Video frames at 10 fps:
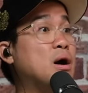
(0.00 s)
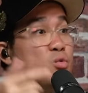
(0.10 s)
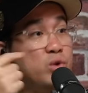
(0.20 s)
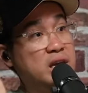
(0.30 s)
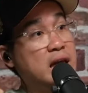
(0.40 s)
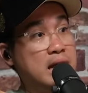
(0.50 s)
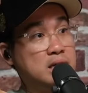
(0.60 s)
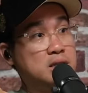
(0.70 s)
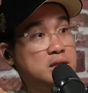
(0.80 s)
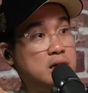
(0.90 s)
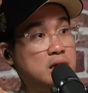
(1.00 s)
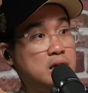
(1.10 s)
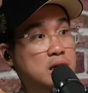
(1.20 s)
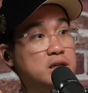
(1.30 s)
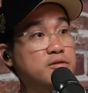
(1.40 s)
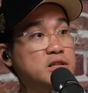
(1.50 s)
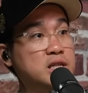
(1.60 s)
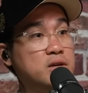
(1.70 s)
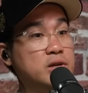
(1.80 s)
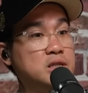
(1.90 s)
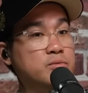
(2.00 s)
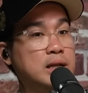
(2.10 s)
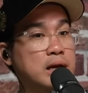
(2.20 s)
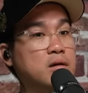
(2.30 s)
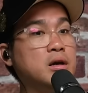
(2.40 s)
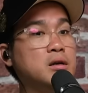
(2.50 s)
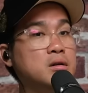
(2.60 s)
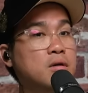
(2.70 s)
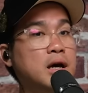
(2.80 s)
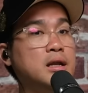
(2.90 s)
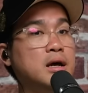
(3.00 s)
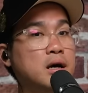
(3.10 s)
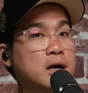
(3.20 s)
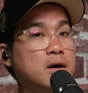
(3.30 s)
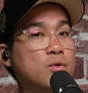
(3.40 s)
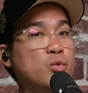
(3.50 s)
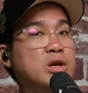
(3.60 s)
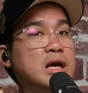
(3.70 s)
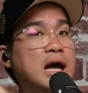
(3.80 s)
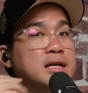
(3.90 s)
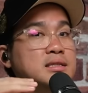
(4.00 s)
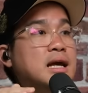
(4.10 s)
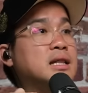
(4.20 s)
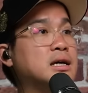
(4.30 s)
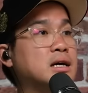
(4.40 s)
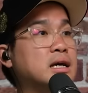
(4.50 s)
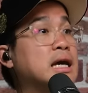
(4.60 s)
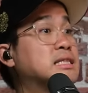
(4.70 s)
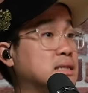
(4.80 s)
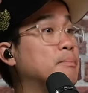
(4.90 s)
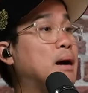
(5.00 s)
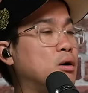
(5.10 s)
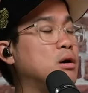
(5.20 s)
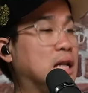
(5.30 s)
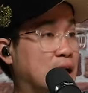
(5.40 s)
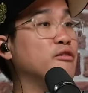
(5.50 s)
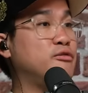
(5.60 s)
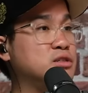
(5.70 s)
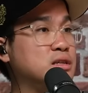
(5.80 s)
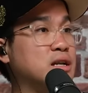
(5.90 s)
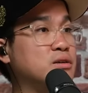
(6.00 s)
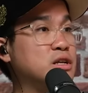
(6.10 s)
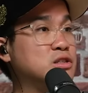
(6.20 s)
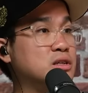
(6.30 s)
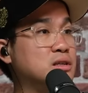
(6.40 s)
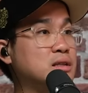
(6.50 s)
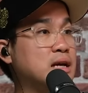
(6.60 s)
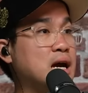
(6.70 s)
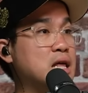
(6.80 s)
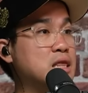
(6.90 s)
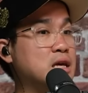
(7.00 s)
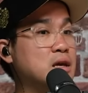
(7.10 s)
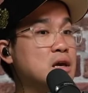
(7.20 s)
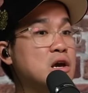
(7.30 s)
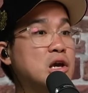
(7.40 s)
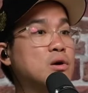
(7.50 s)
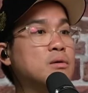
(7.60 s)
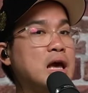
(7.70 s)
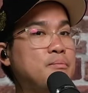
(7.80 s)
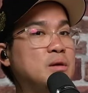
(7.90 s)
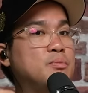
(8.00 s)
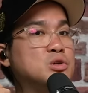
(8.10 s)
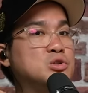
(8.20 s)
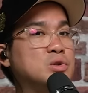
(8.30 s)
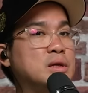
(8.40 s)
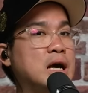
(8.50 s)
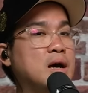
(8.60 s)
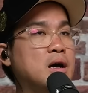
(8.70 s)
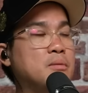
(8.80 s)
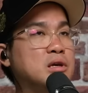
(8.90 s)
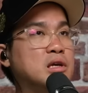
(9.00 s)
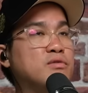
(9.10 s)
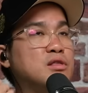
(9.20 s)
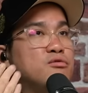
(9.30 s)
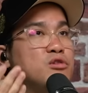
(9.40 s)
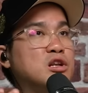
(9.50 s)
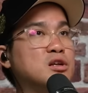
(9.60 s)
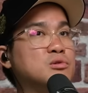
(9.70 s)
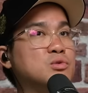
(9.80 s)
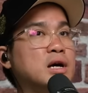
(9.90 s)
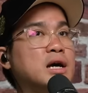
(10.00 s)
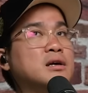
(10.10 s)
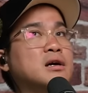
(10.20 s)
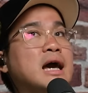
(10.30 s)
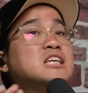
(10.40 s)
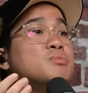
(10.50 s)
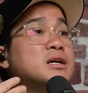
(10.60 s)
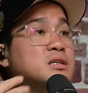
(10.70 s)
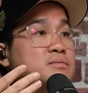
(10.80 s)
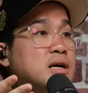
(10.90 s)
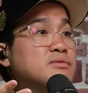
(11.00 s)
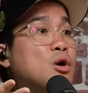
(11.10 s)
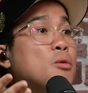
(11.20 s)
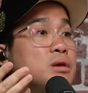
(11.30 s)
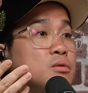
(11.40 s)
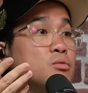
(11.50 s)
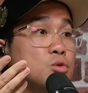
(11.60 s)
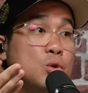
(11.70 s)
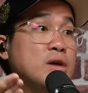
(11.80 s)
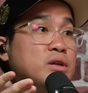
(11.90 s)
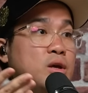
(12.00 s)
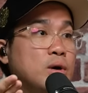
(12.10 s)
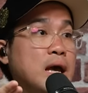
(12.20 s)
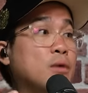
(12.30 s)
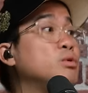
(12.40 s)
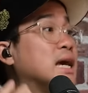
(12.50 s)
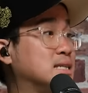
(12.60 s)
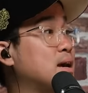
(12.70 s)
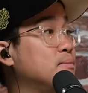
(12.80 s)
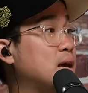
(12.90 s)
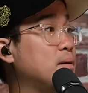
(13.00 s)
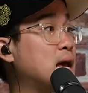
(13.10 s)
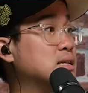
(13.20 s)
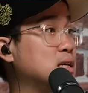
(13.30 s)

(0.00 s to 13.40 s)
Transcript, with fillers: But we as uh, a different generation, we're like, okay, you know what? Uh, we understand the it's about love generation, mm-mm, that kind of thing. Mm. You know, people should uh, be given the freedom to kind of express themselves or be whoever they want. And we accept that mm.